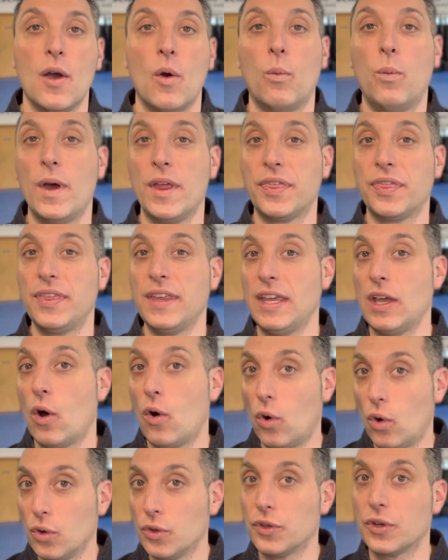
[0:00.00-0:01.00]
With the
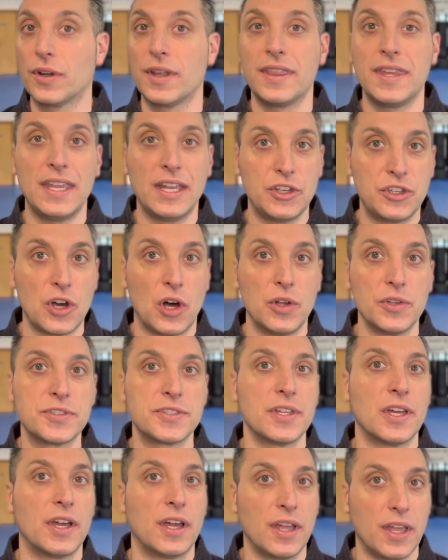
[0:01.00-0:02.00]
older and the
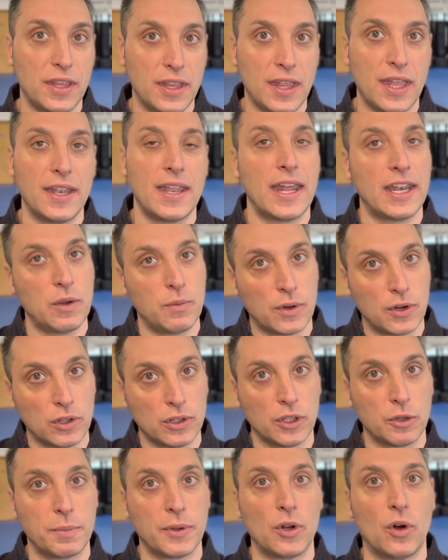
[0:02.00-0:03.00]
adults, and anyone a
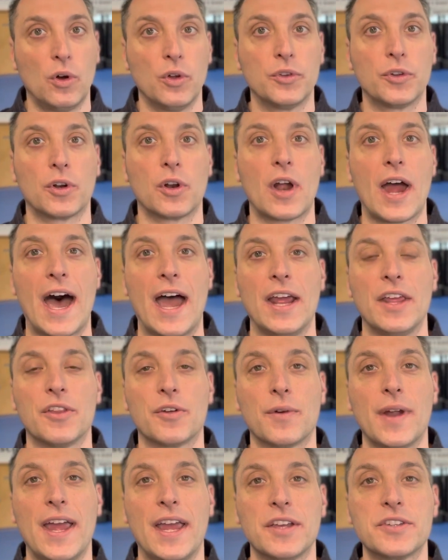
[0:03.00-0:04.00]
little bit older or higher in
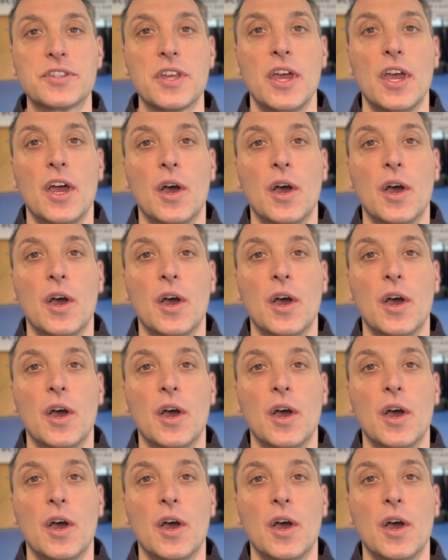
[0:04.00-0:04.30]
the ranks,